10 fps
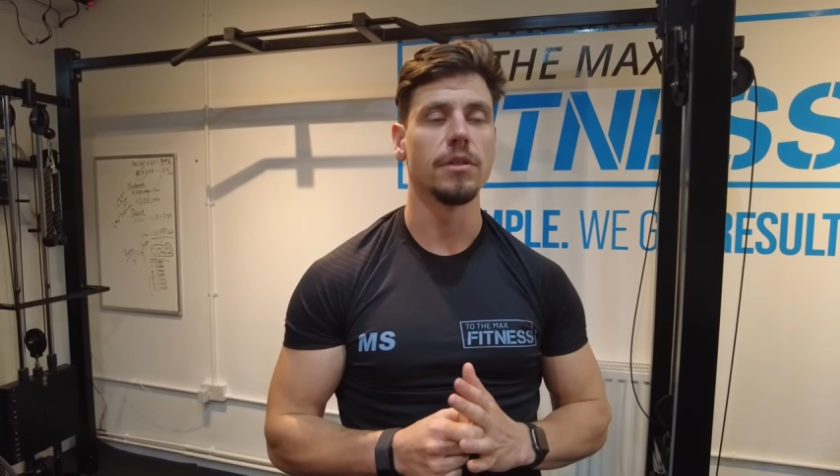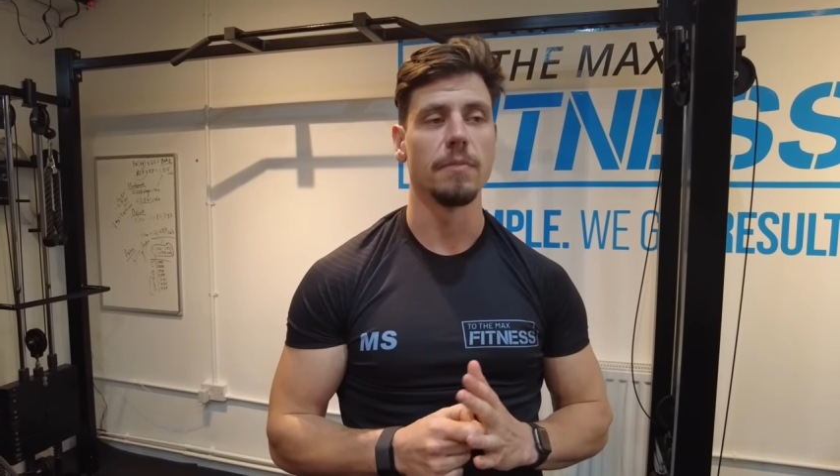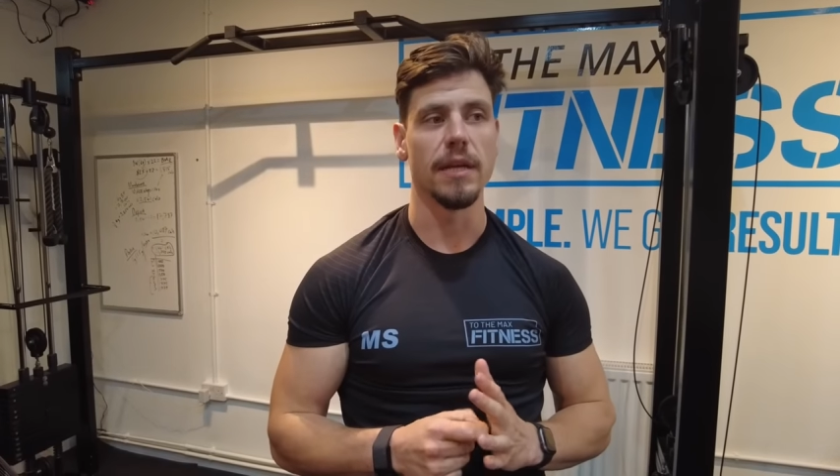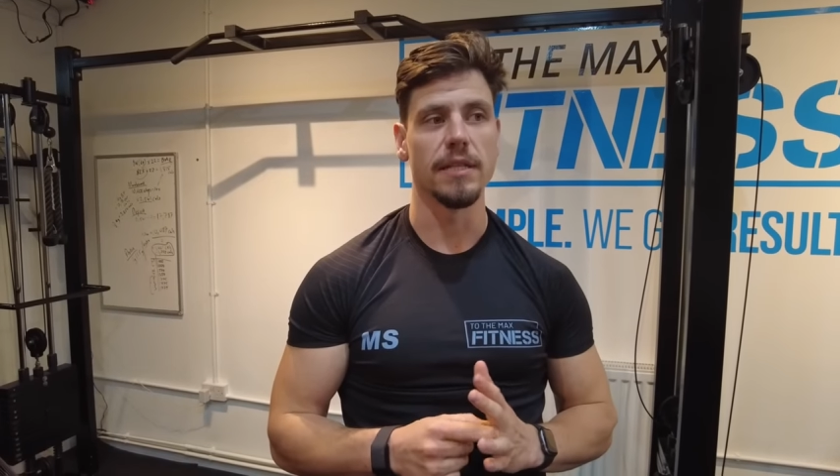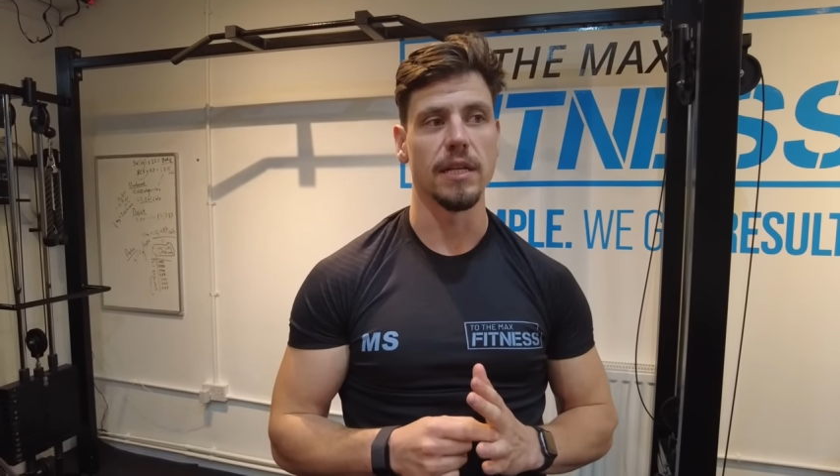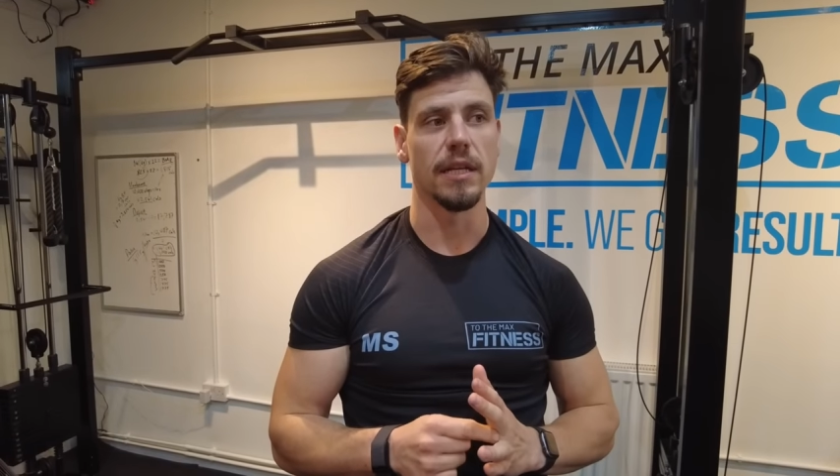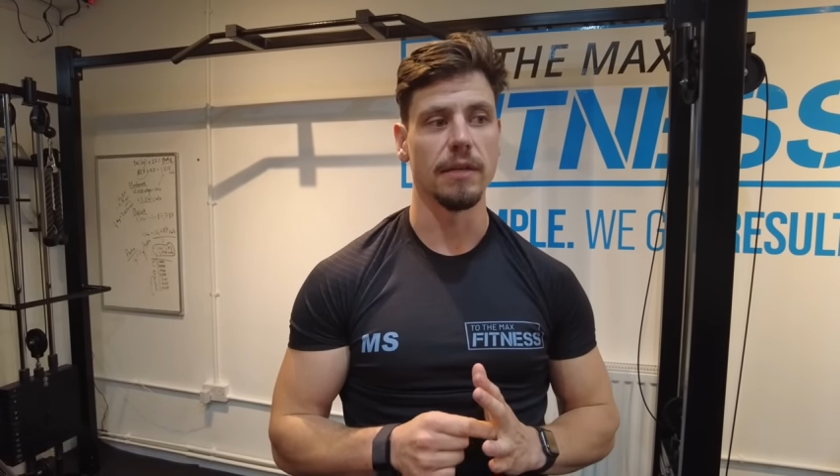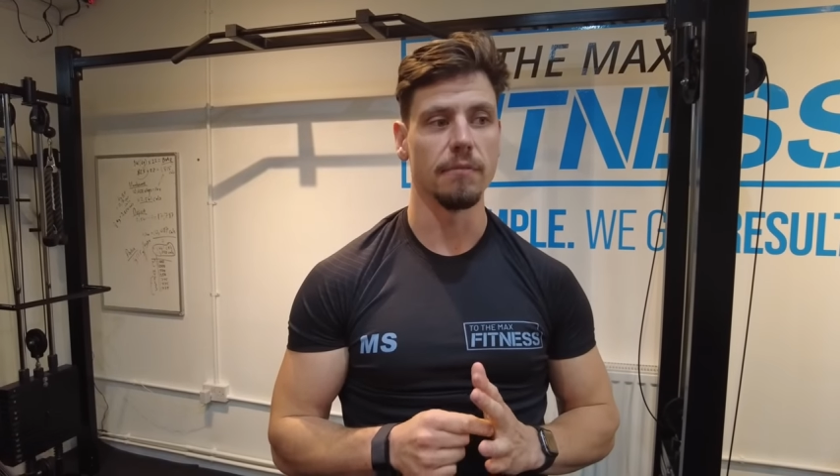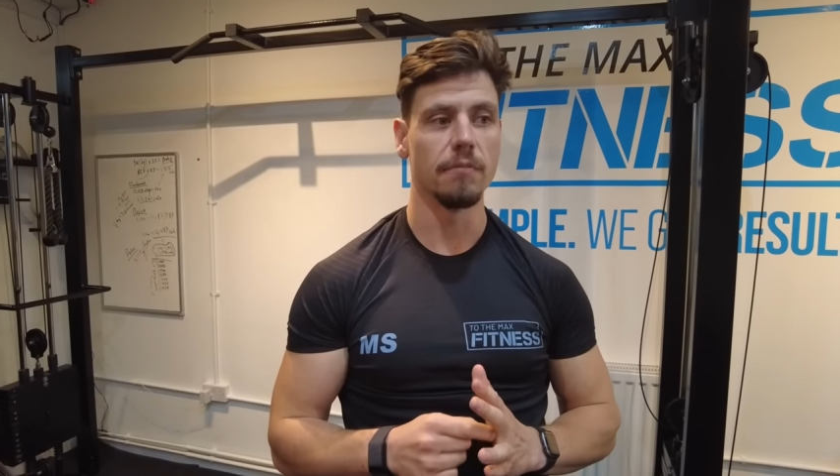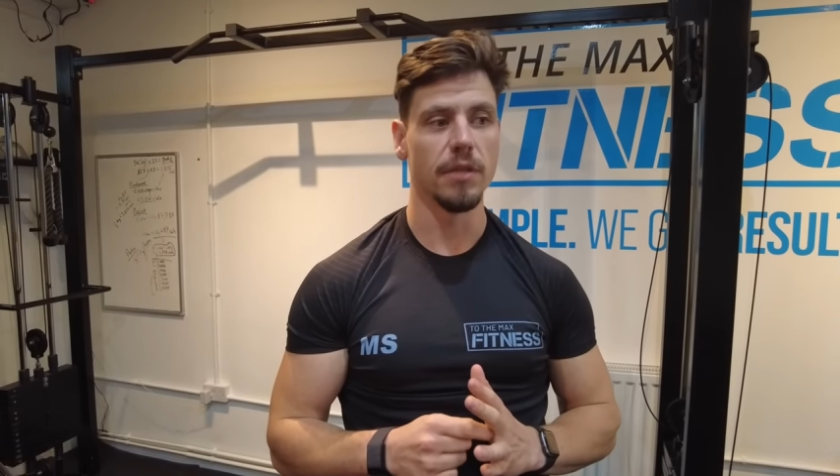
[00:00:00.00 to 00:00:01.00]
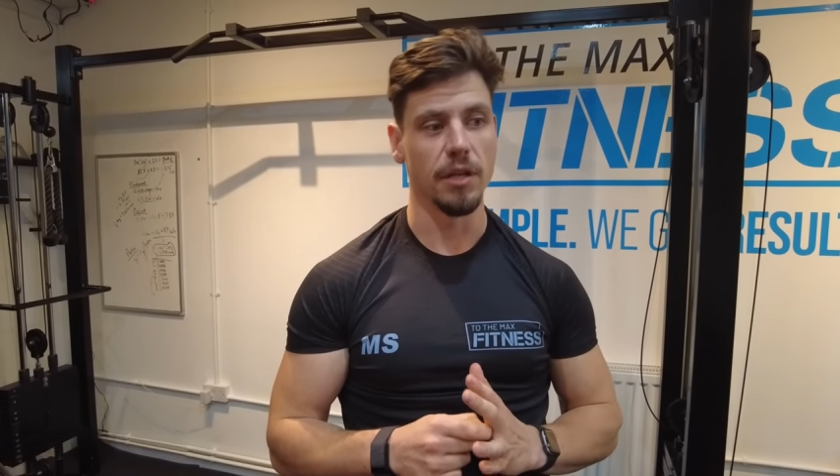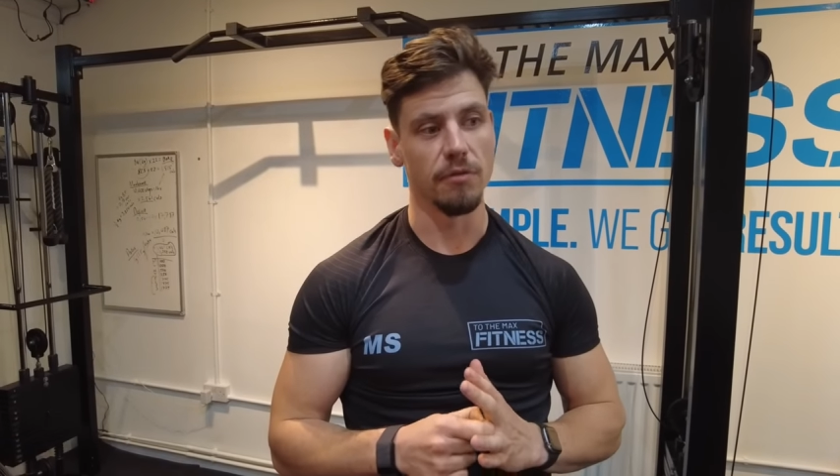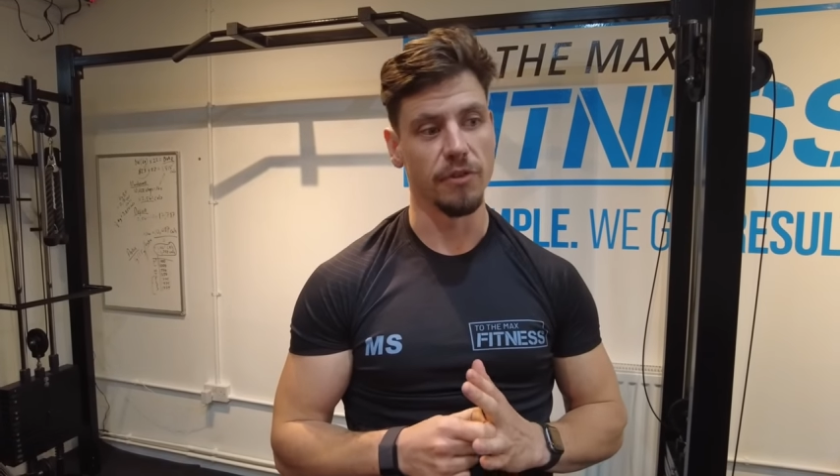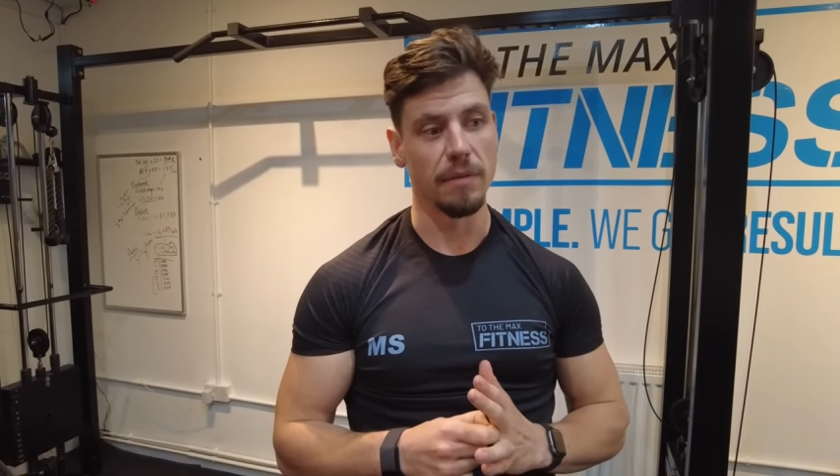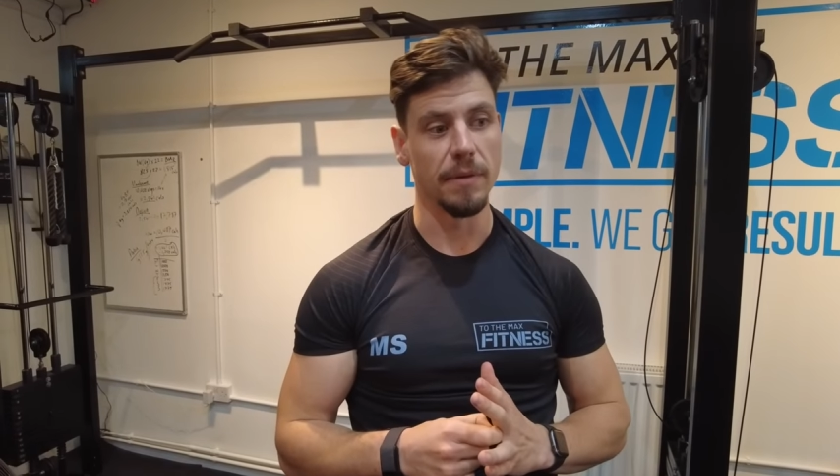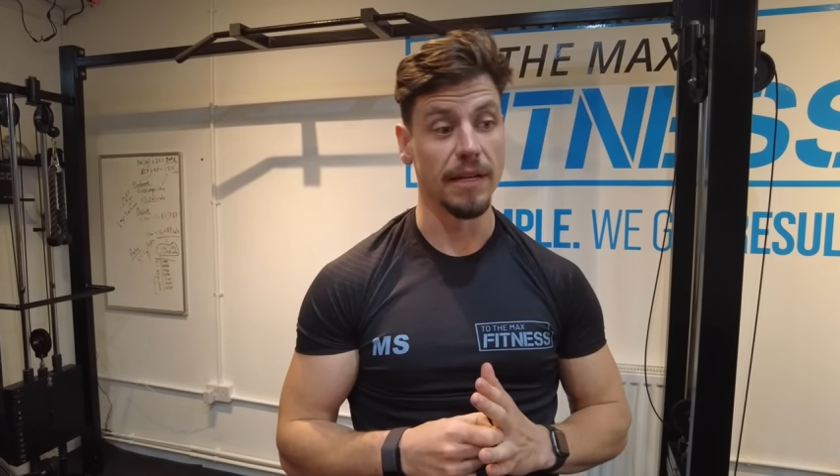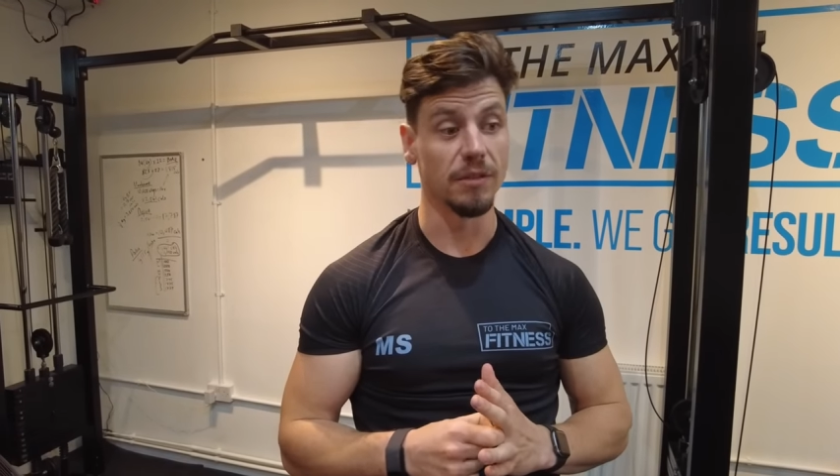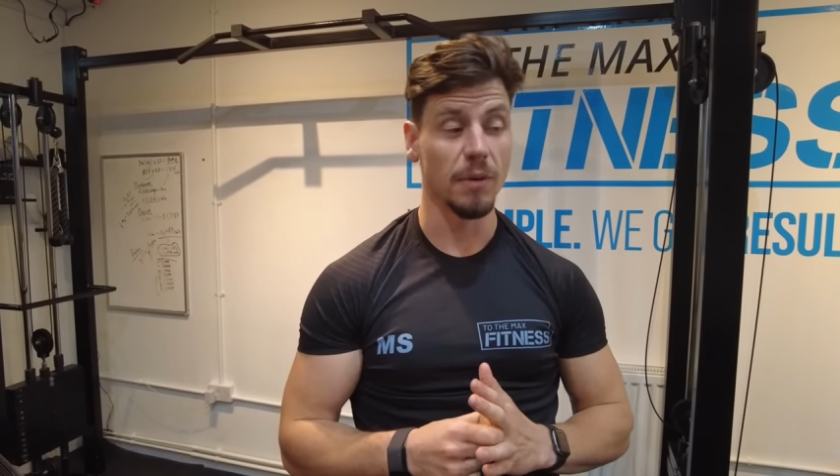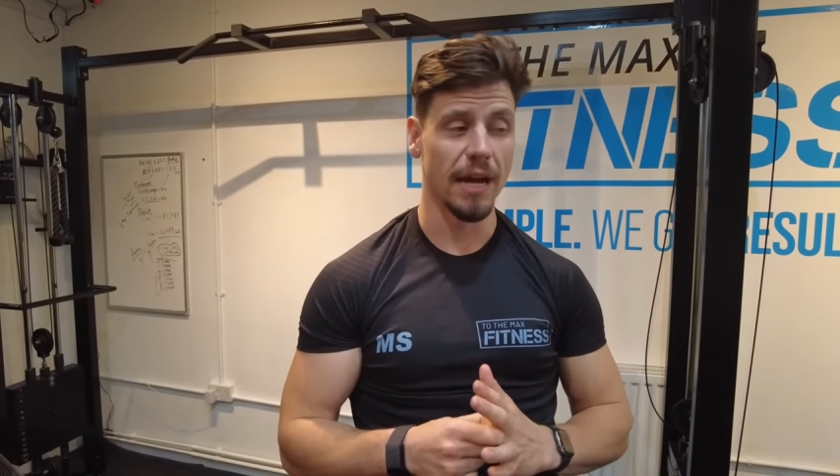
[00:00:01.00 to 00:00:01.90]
to basically, you know, rebuild.